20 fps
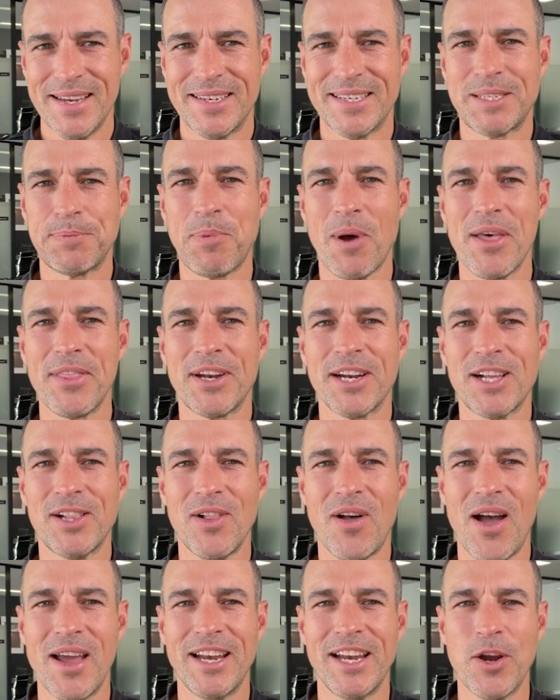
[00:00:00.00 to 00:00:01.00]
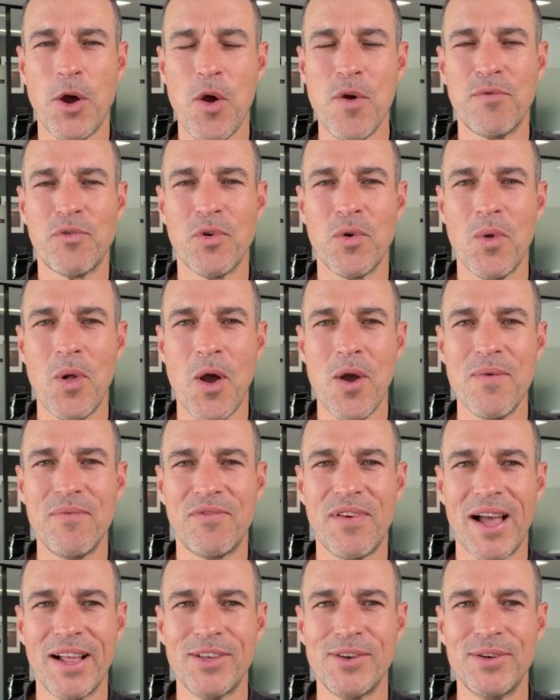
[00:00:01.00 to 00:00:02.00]
Despite the decline in overall
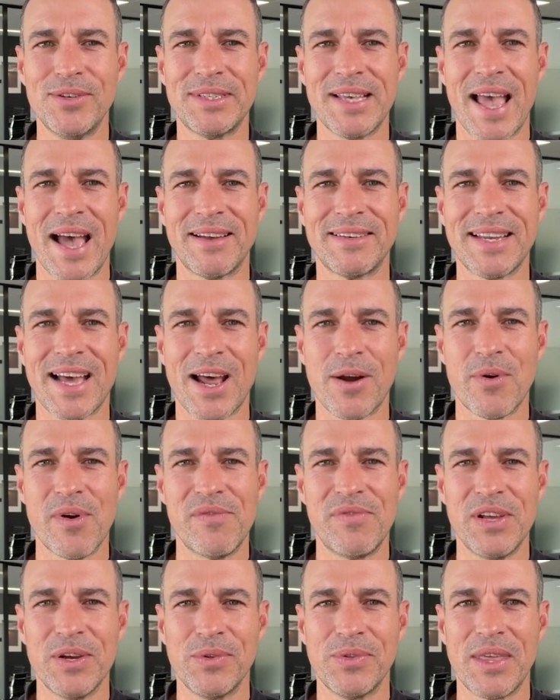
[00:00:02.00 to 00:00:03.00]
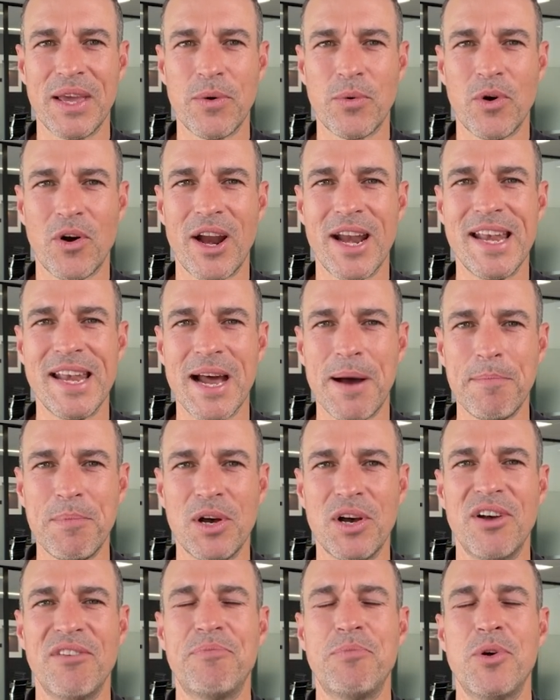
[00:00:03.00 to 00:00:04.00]
home values, our data revealed there were a
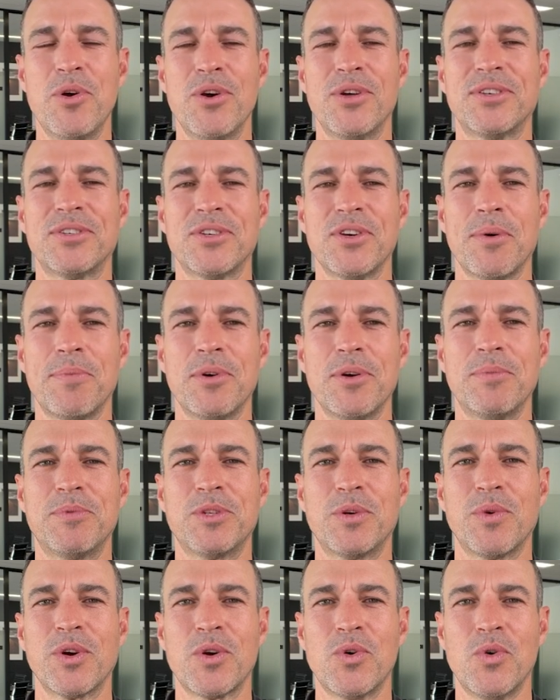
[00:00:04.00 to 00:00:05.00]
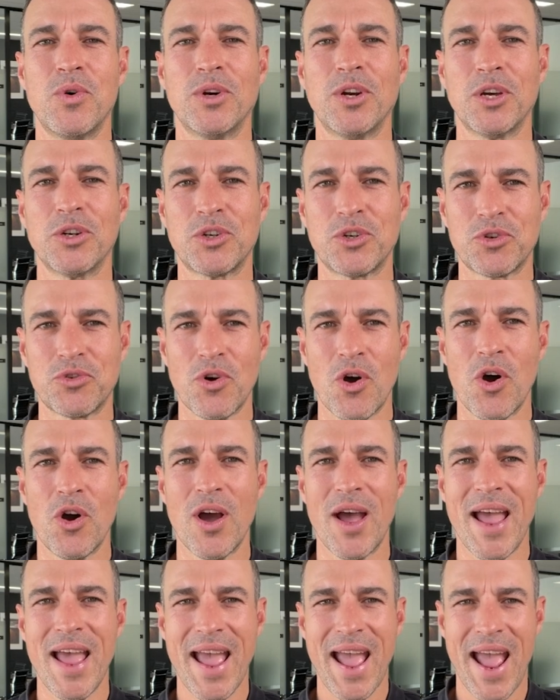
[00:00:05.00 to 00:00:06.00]
number of Perth suburbs to record
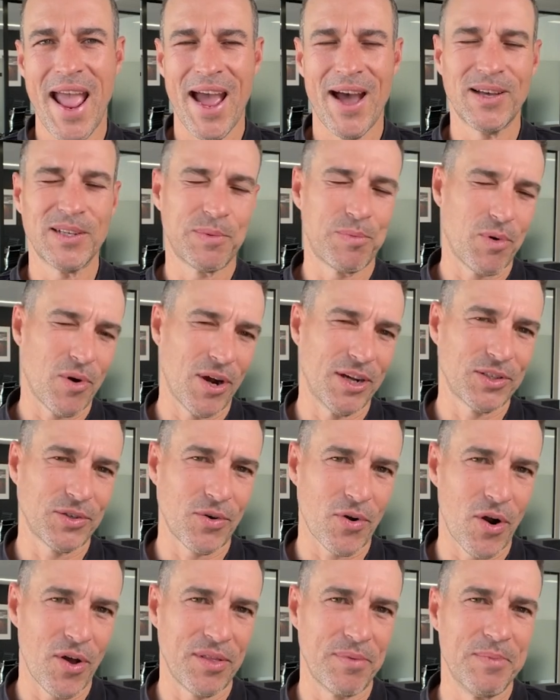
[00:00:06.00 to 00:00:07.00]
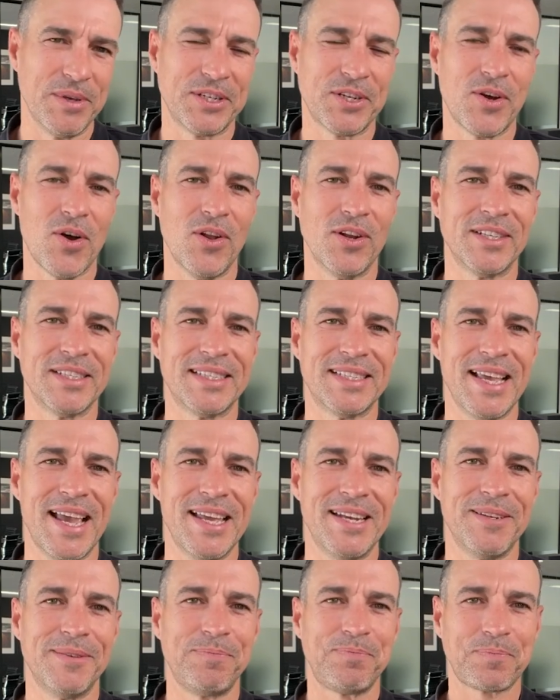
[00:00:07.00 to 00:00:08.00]
strong house price growth, Mr. Collins
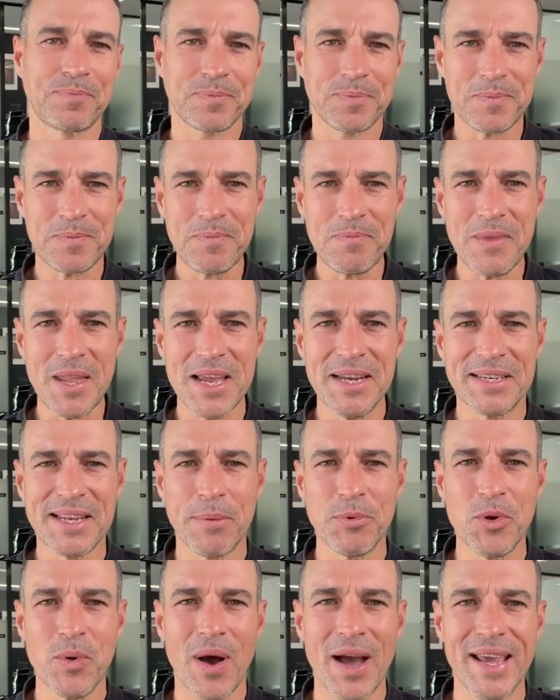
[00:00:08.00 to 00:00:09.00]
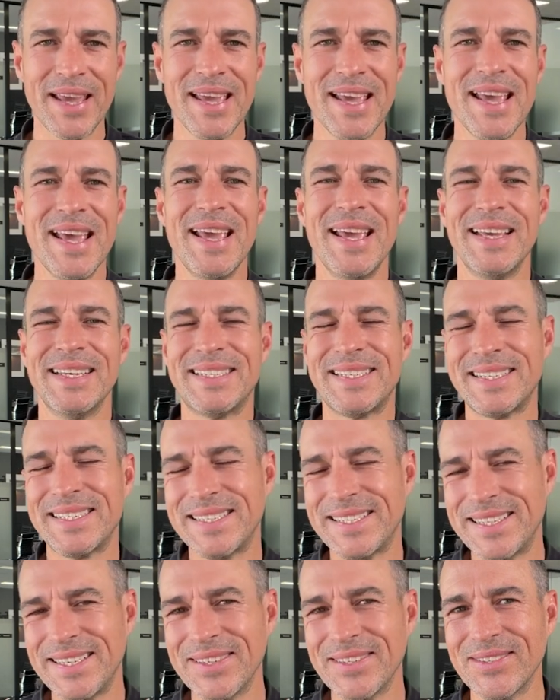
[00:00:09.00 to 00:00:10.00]
said. WA is
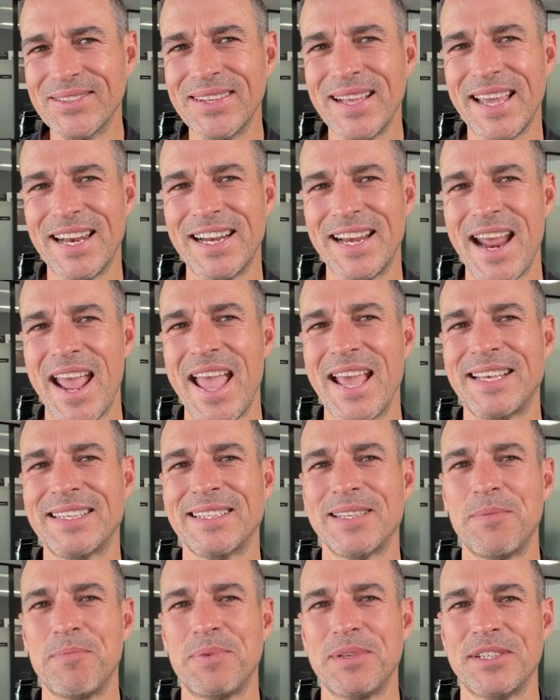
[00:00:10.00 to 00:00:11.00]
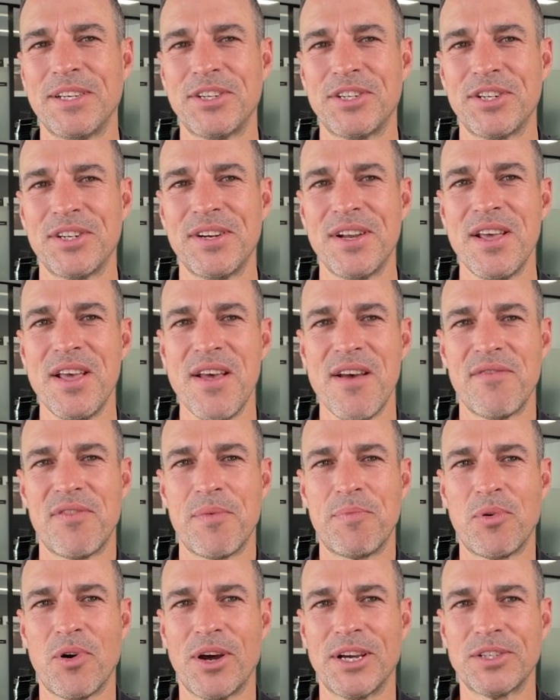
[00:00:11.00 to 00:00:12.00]
still in an excellent position
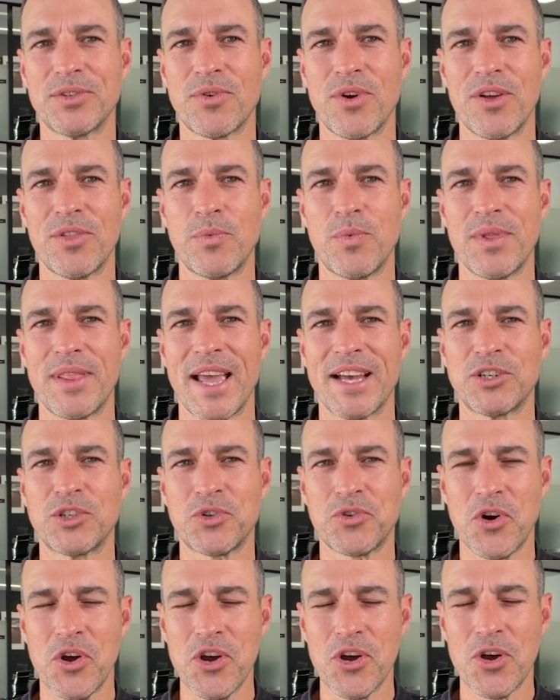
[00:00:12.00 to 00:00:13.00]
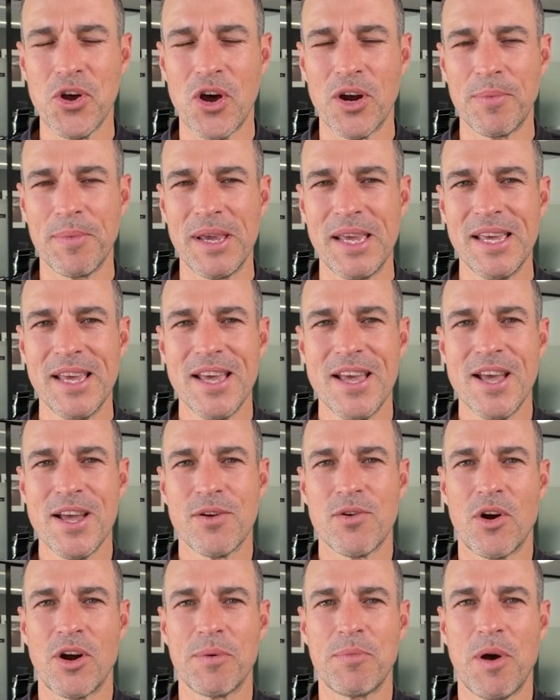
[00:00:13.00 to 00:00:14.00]
for price growth with our strong economy,
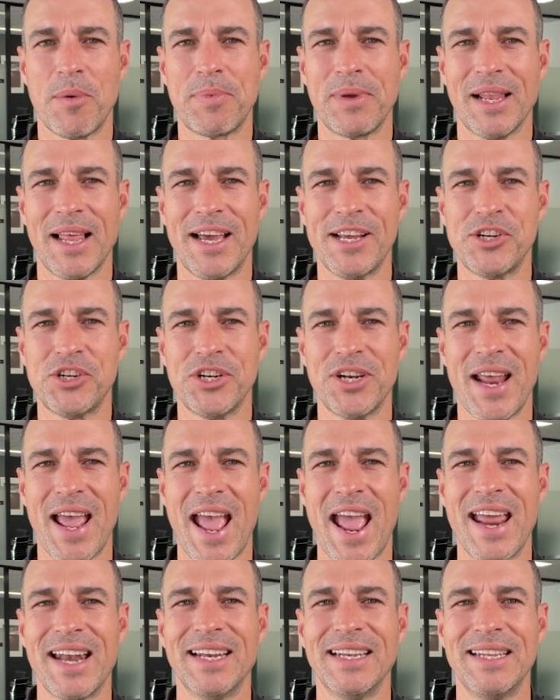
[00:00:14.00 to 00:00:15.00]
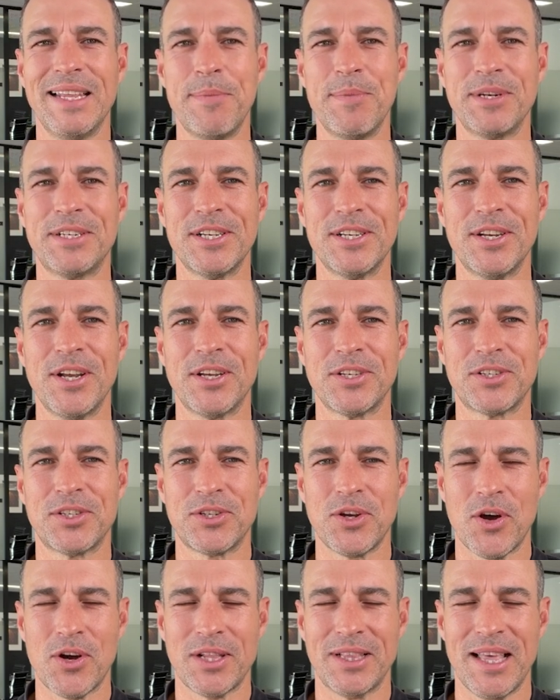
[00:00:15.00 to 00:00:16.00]
growing population, and limited
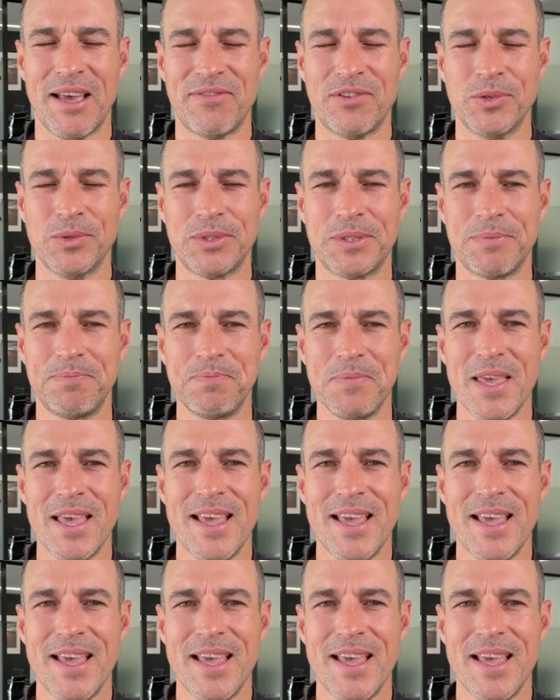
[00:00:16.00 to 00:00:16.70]
stock levels.